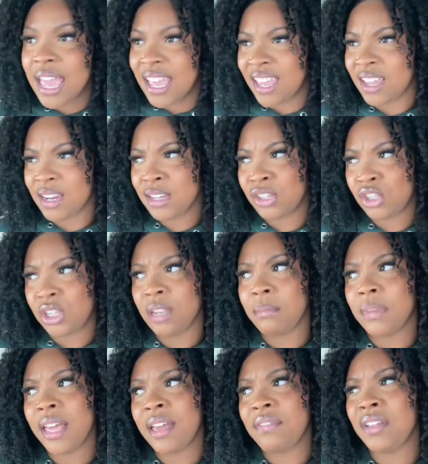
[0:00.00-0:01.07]
and it
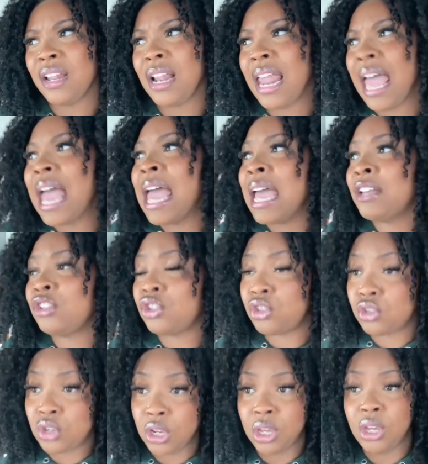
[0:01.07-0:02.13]
seemed
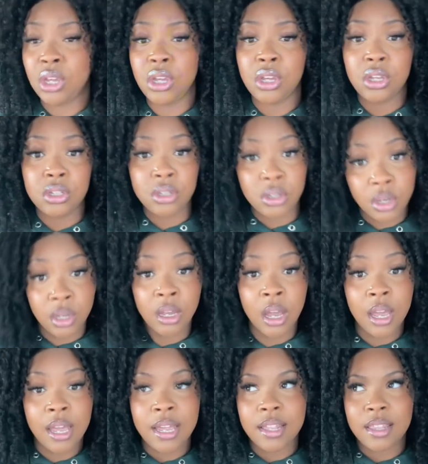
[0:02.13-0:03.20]
everlasting